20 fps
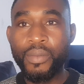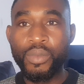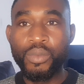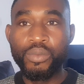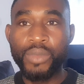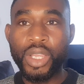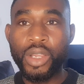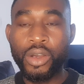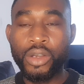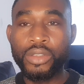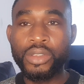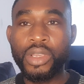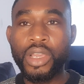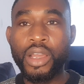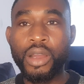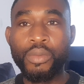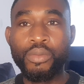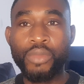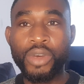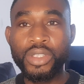because
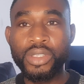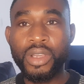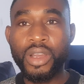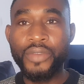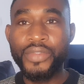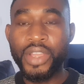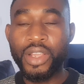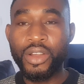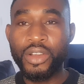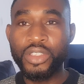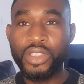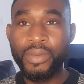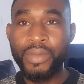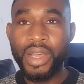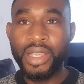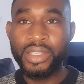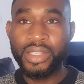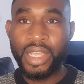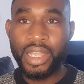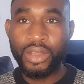most of the
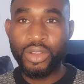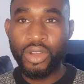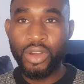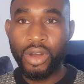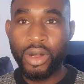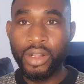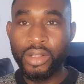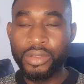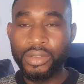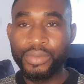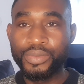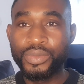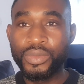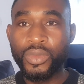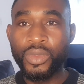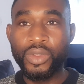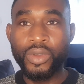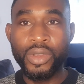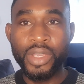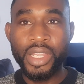customers that call
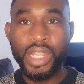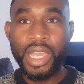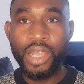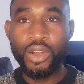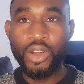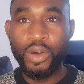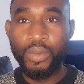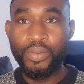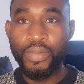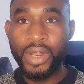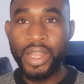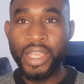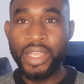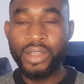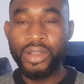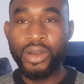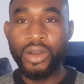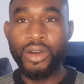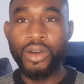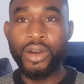to either
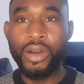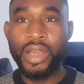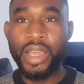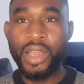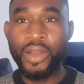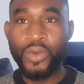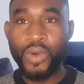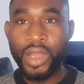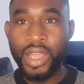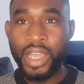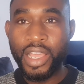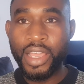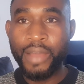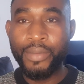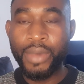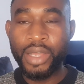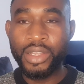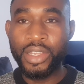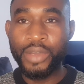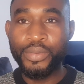complain or inquire
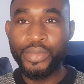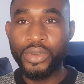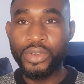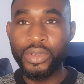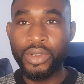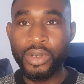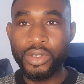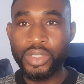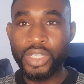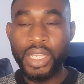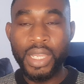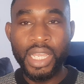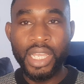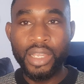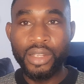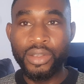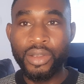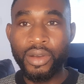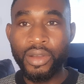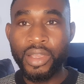about a product
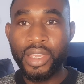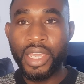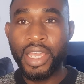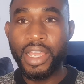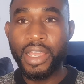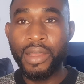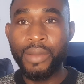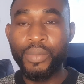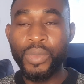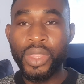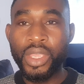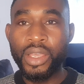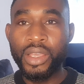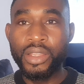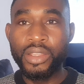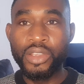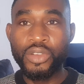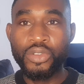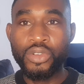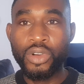don't care
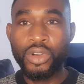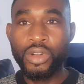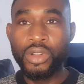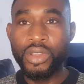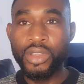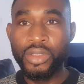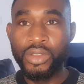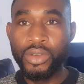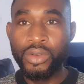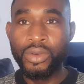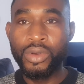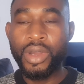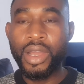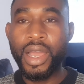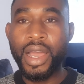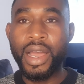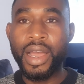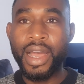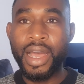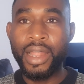the role you
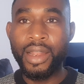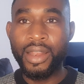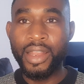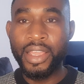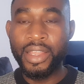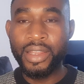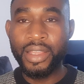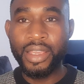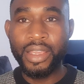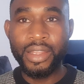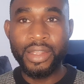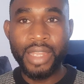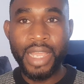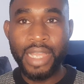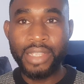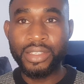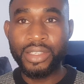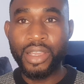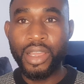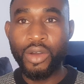are handling in
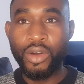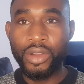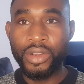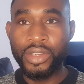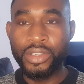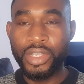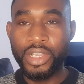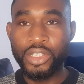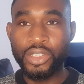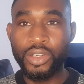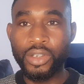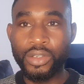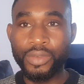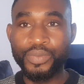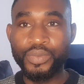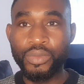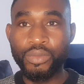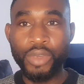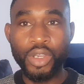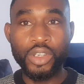that organization,
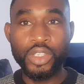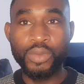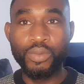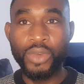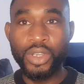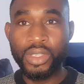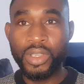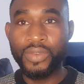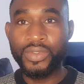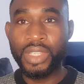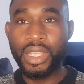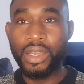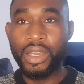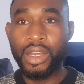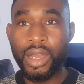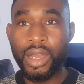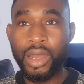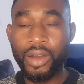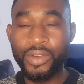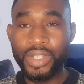because most of
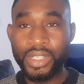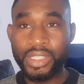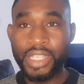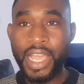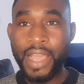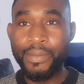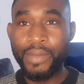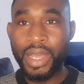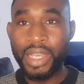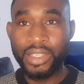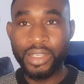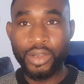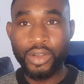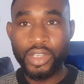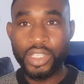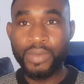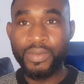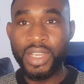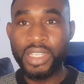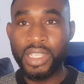the time as a
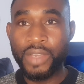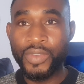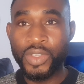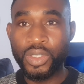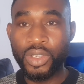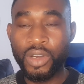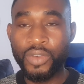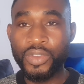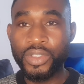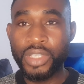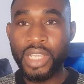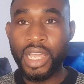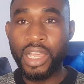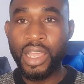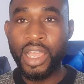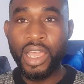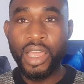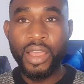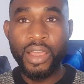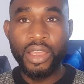customer service officer,
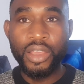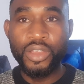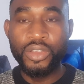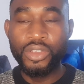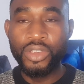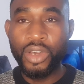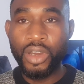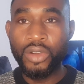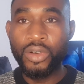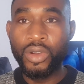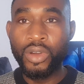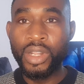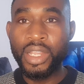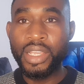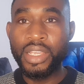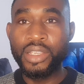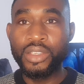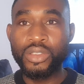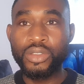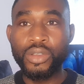your role
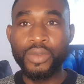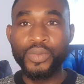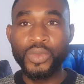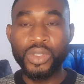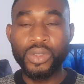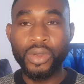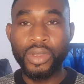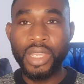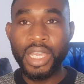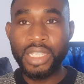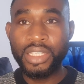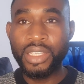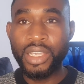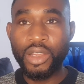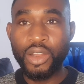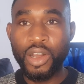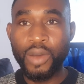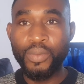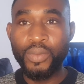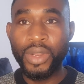is to get
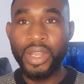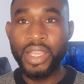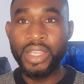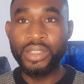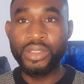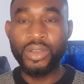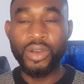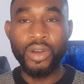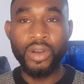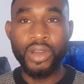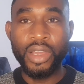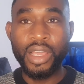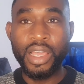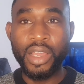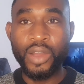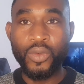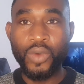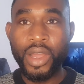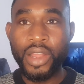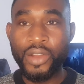complaints or
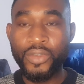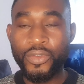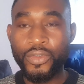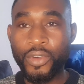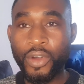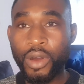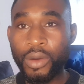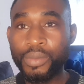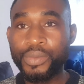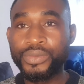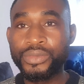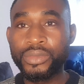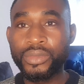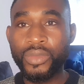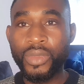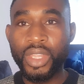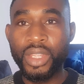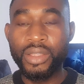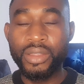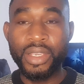inquiry from
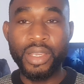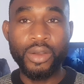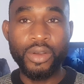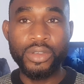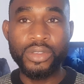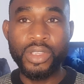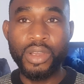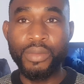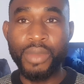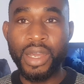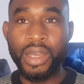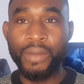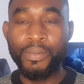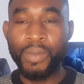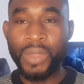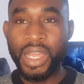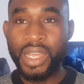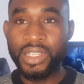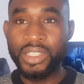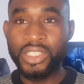the customer
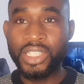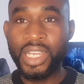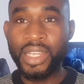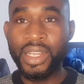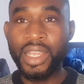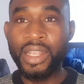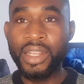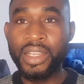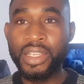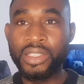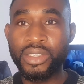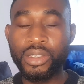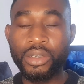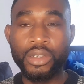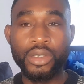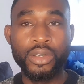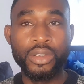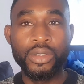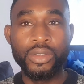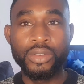and channel it
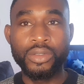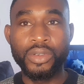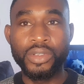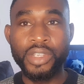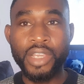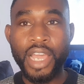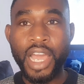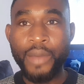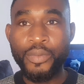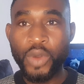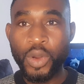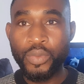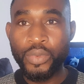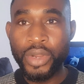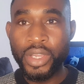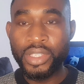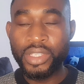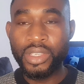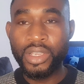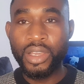to the
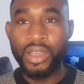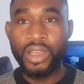appropriate